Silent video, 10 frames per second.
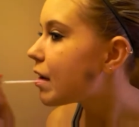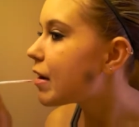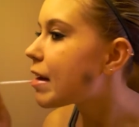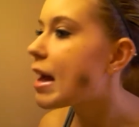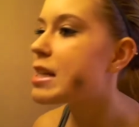
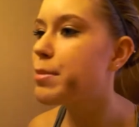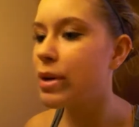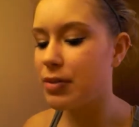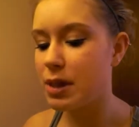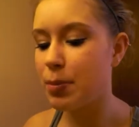And it adds a
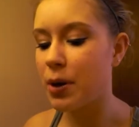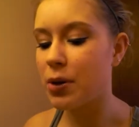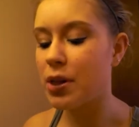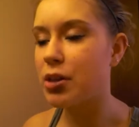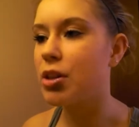bit of
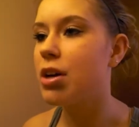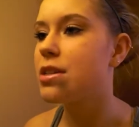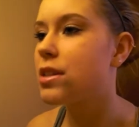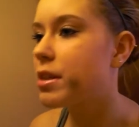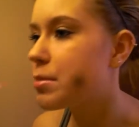sparkling
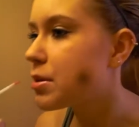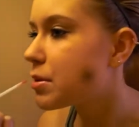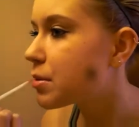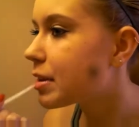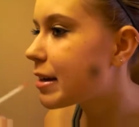gloss to them, so
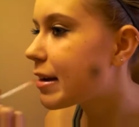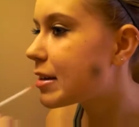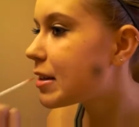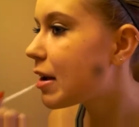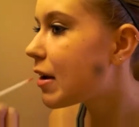it's really
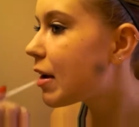nice.